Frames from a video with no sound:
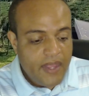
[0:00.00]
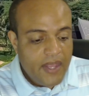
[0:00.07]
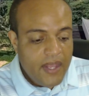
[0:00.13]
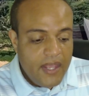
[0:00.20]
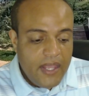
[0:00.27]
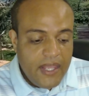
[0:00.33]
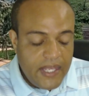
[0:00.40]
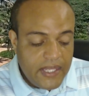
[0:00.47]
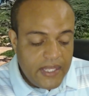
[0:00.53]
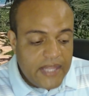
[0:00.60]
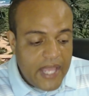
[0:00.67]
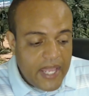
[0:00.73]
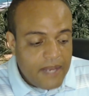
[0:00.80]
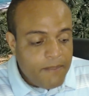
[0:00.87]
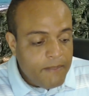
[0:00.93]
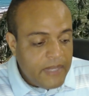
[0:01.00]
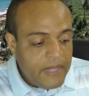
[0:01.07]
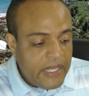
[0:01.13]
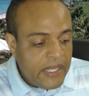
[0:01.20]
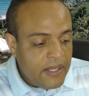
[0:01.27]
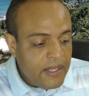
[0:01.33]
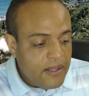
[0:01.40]
He led
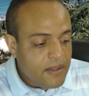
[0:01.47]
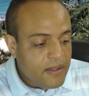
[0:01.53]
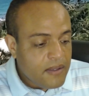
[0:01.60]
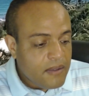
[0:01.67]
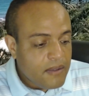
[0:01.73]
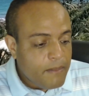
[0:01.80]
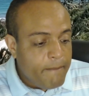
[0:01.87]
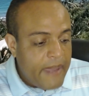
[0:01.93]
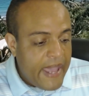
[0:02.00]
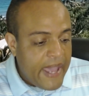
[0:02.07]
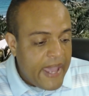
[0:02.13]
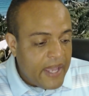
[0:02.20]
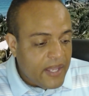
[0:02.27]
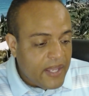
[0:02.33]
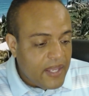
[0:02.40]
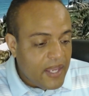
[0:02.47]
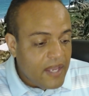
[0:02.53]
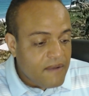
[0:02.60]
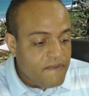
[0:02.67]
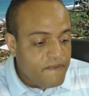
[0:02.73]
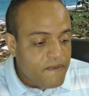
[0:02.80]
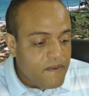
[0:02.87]
me back
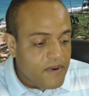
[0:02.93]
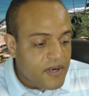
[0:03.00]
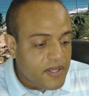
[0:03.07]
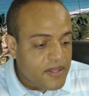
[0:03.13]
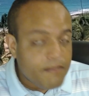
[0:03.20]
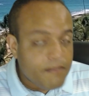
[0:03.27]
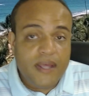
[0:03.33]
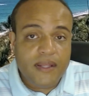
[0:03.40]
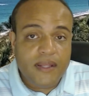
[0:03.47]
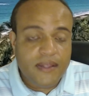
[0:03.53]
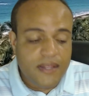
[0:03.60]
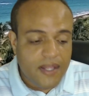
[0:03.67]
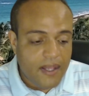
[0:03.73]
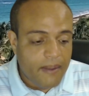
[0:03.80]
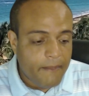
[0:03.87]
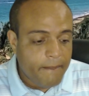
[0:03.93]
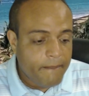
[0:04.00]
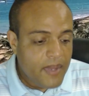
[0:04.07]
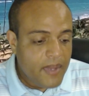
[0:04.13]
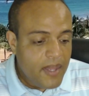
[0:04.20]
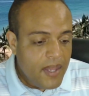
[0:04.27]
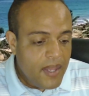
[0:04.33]
and forth among them,
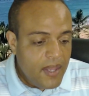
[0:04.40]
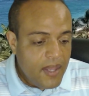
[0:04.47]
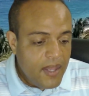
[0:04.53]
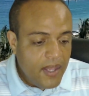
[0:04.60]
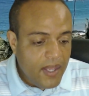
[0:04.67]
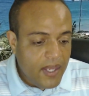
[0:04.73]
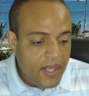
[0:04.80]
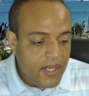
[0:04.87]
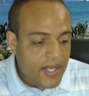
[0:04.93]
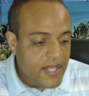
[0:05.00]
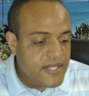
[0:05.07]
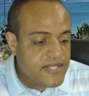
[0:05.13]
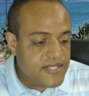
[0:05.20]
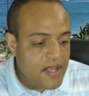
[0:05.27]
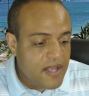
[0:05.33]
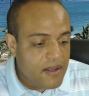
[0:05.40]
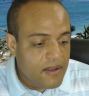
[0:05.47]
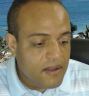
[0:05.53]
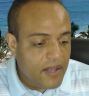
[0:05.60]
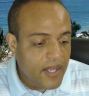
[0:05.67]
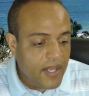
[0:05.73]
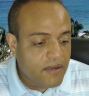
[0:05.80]
and I
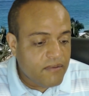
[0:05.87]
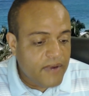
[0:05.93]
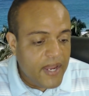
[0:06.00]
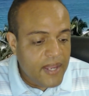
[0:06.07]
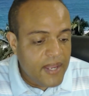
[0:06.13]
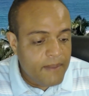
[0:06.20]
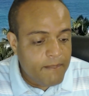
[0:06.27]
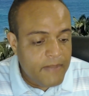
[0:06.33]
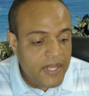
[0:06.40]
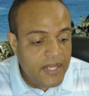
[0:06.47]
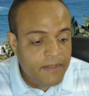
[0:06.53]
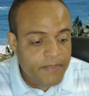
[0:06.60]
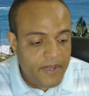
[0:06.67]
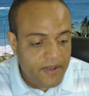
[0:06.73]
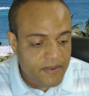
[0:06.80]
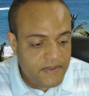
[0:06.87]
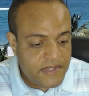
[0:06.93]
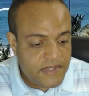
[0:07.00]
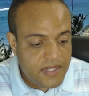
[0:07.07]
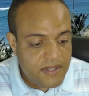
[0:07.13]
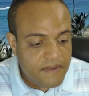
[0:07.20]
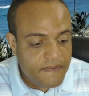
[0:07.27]
saw a great many
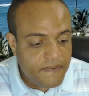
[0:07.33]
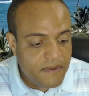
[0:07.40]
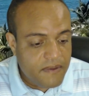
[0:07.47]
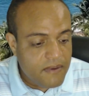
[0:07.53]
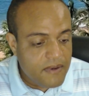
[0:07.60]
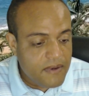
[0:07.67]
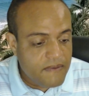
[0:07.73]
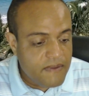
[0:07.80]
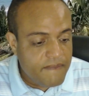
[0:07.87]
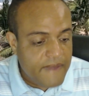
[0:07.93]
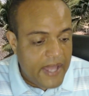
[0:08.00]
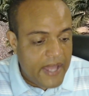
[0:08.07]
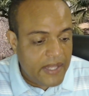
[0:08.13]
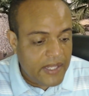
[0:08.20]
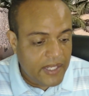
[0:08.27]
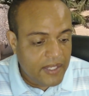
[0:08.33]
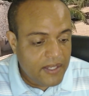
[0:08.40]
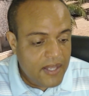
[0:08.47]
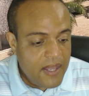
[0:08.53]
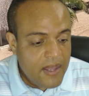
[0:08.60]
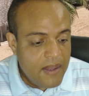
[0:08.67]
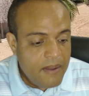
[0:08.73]
bones on the floor of the valley,
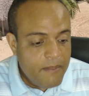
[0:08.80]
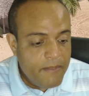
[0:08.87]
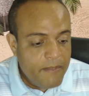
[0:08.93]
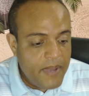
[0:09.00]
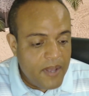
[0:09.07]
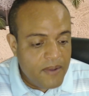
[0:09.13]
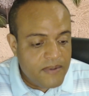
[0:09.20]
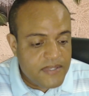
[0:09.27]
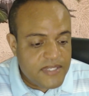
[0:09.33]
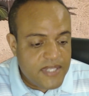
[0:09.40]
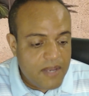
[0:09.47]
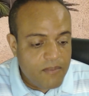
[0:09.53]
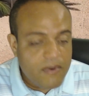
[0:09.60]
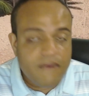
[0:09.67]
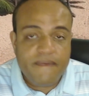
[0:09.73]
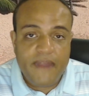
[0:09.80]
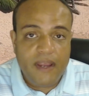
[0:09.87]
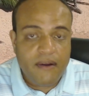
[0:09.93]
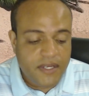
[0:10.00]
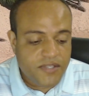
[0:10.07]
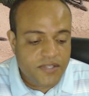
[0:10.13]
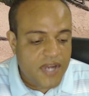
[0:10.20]
bones that were
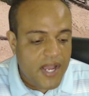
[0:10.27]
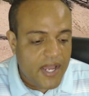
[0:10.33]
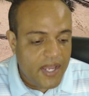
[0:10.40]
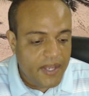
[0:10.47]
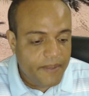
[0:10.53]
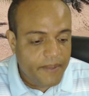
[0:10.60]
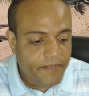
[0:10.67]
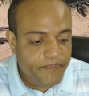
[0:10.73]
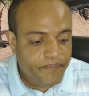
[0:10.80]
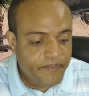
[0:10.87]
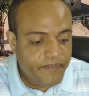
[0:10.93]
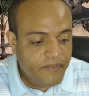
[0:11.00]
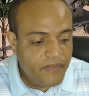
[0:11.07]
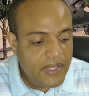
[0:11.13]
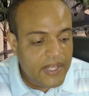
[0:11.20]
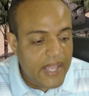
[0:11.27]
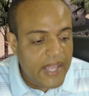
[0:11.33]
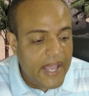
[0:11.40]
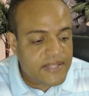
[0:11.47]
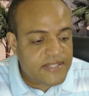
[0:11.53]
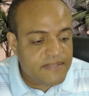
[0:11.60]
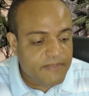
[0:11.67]
very dry. He
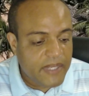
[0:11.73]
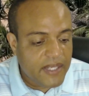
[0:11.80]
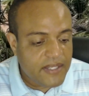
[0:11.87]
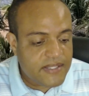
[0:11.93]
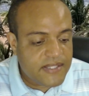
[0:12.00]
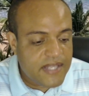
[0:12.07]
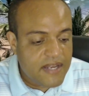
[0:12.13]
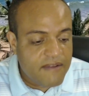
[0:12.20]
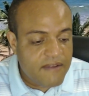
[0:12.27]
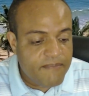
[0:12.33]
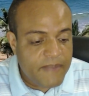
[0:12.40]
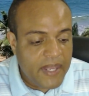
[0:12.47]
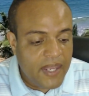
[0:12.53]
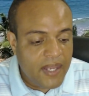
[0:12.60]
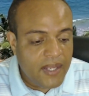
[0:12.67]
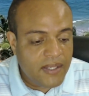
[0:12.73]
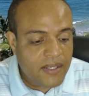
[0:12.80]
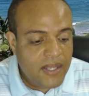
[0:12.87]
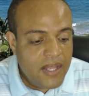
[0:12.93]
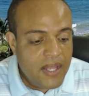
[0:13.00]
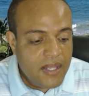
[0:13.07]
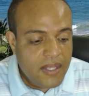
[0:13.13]
asked me, Son of man,
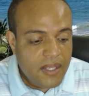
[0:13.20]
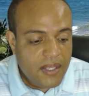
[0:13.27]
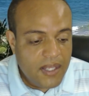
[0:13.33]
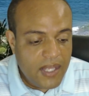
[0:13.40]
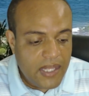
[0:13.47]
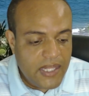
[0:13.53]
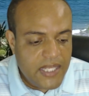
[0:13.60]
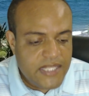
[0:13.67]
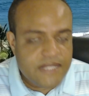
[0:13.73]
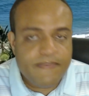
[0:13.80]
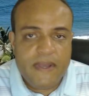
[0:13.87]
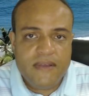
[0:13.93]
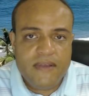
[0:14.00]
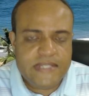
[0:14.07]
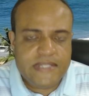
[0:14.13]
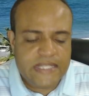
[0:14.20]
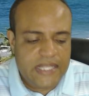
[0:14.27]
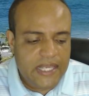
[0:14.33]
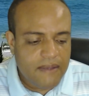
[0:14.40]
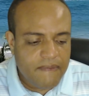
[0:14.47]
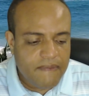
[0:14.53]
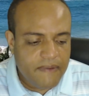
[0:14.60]
can these bones
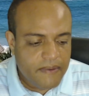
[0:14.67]
live?